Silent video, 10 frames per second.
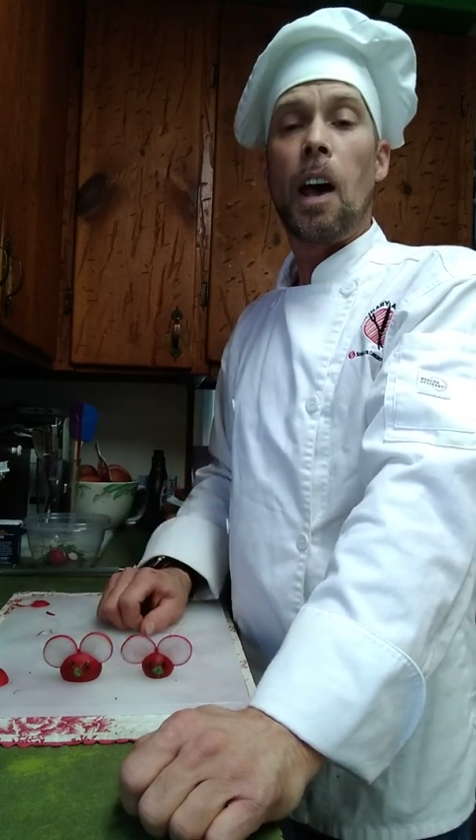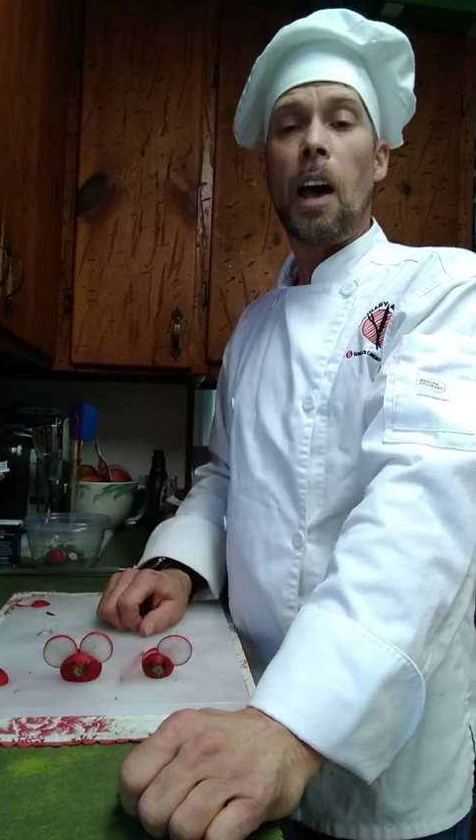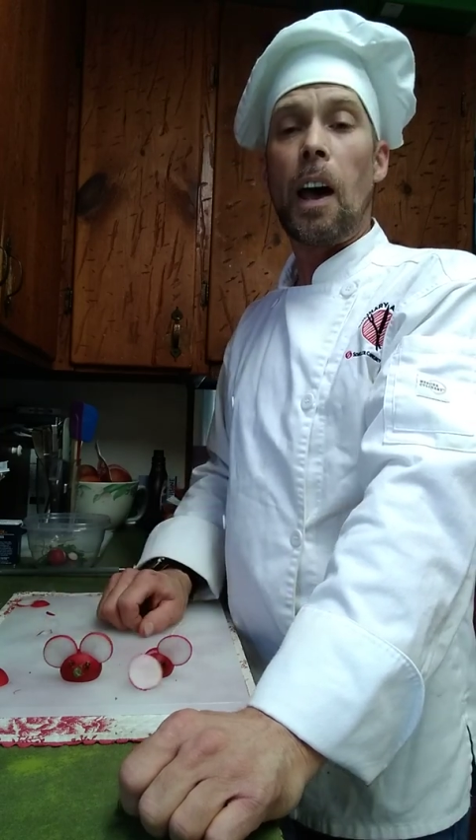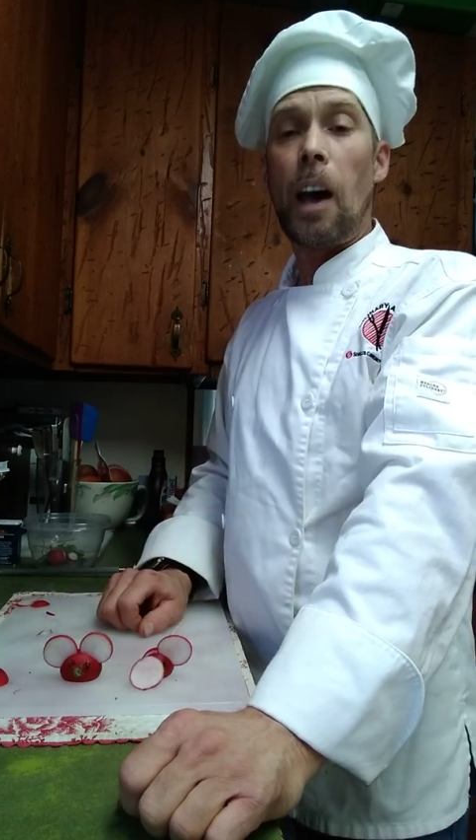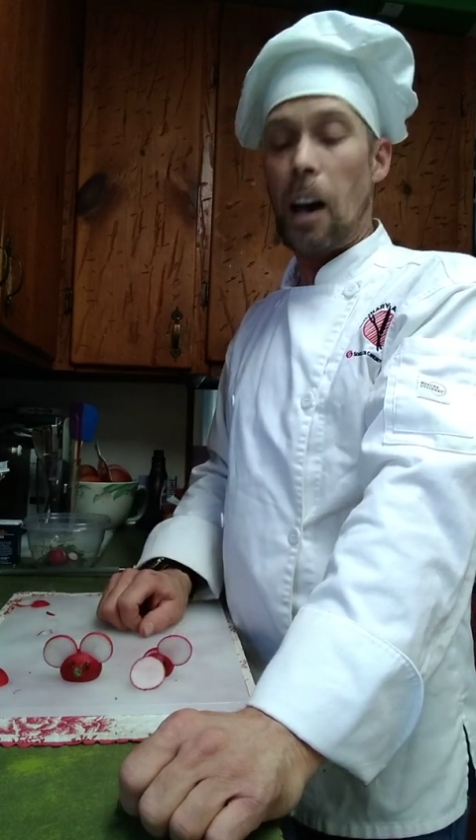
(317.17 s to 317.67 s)

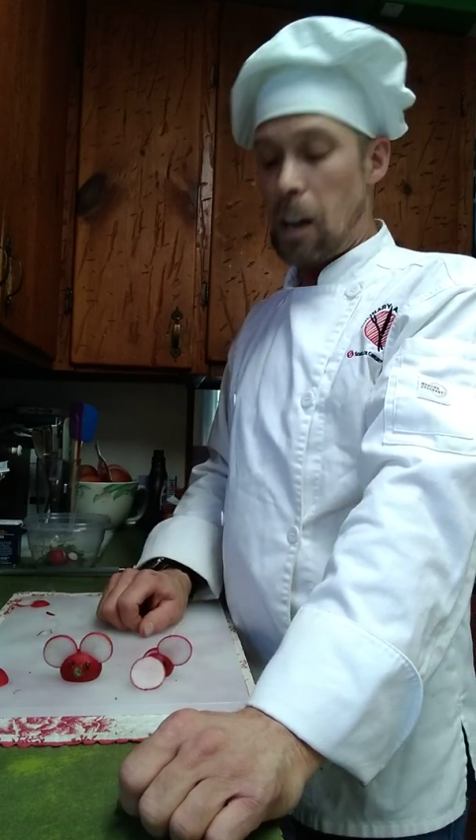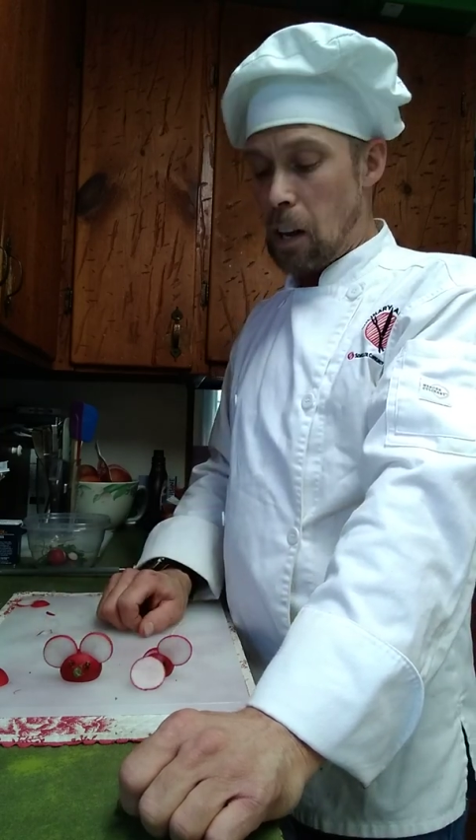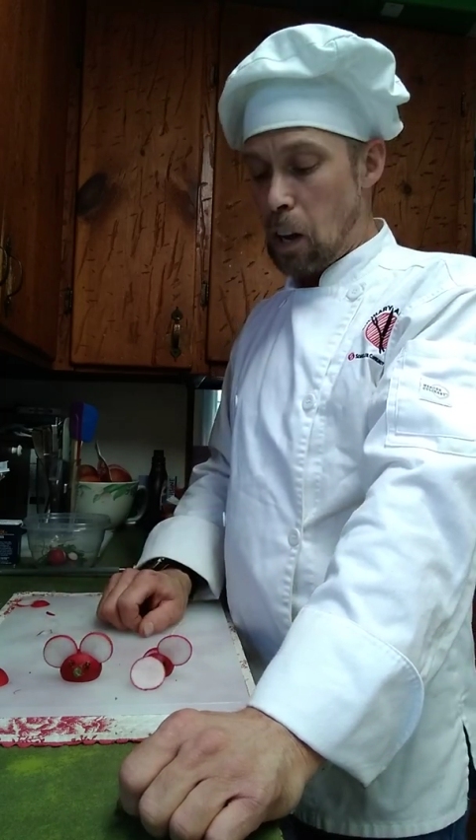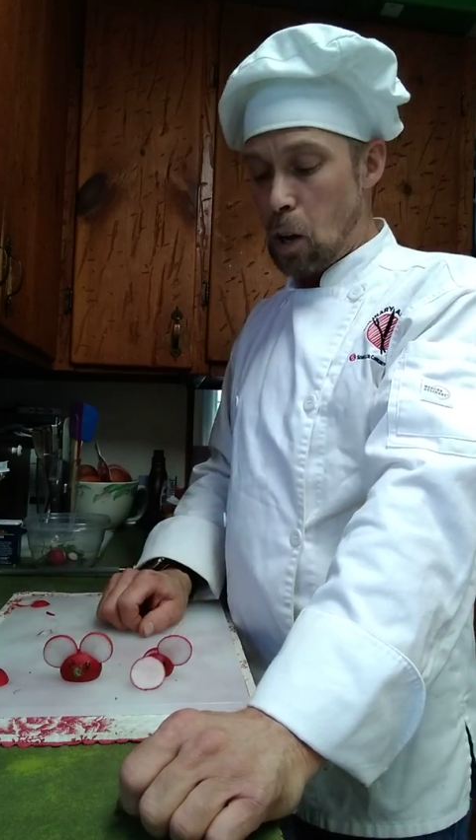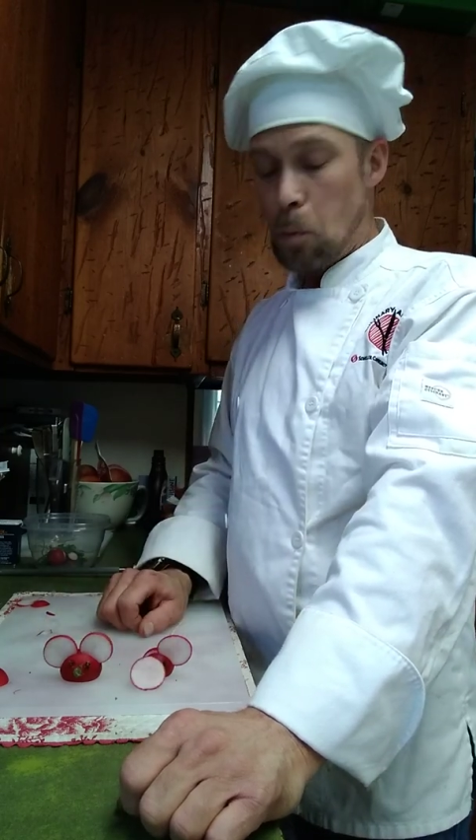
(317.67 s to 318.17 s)
and
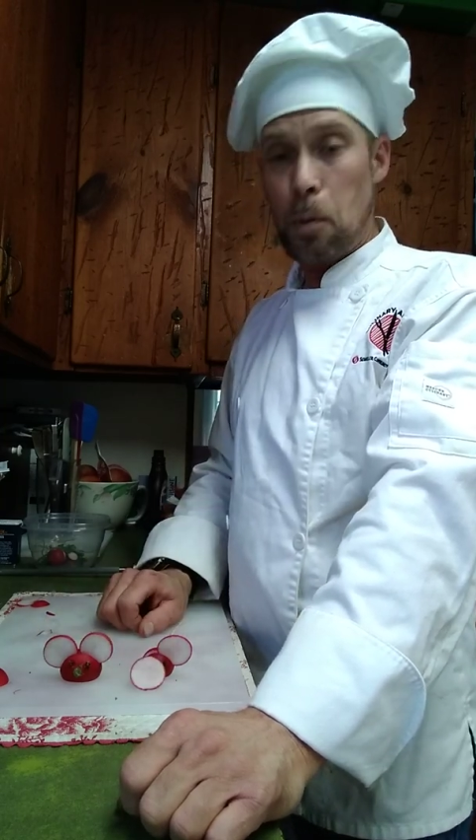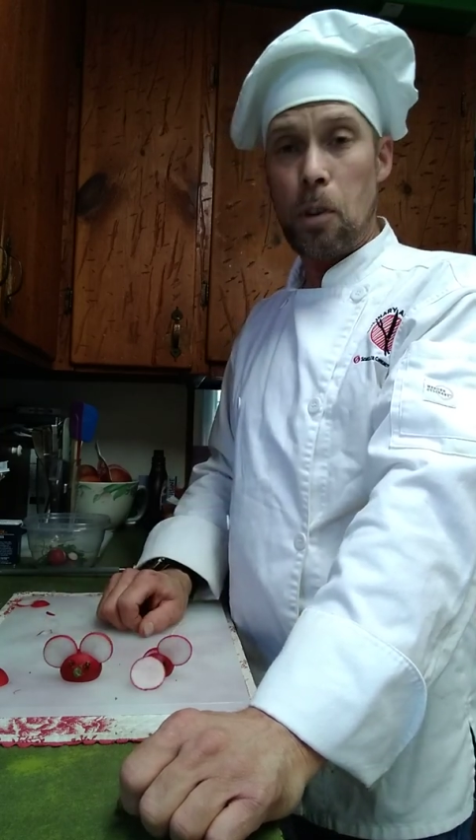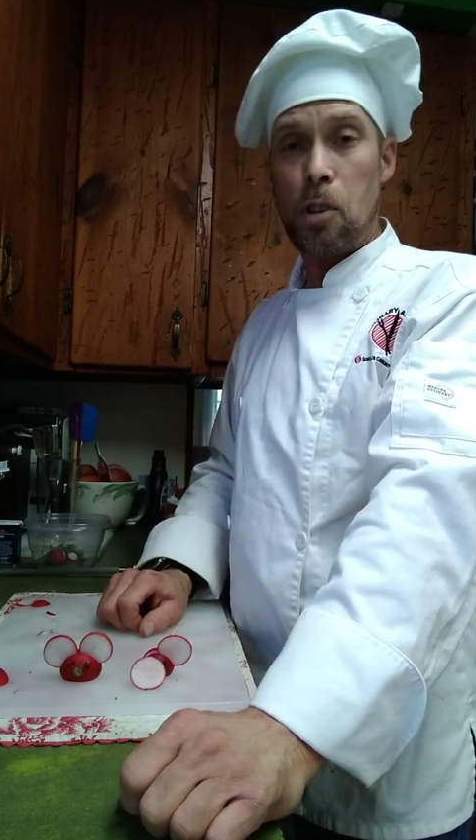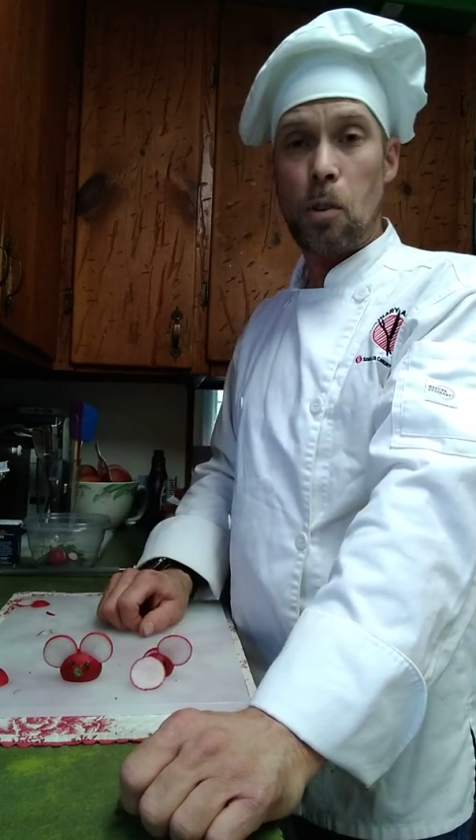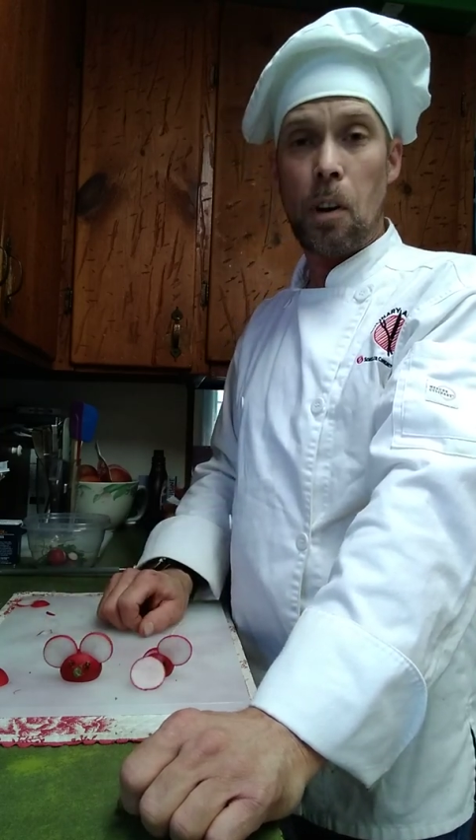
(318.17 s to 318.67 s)
I hope you
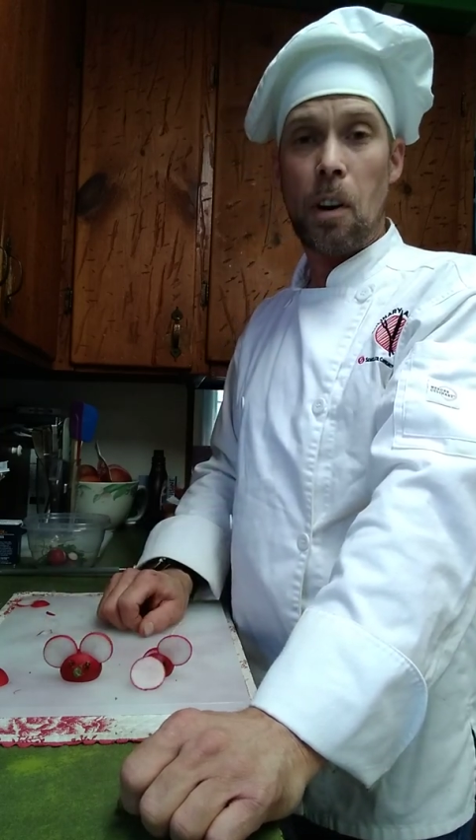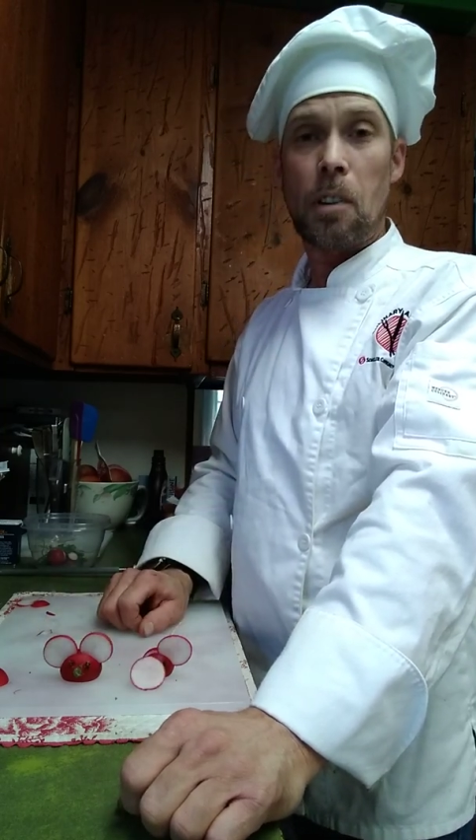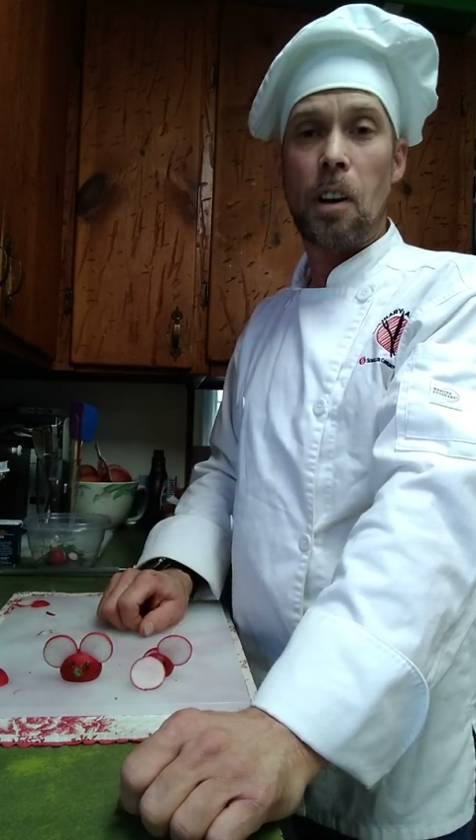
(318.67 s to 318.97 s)
enjoyed our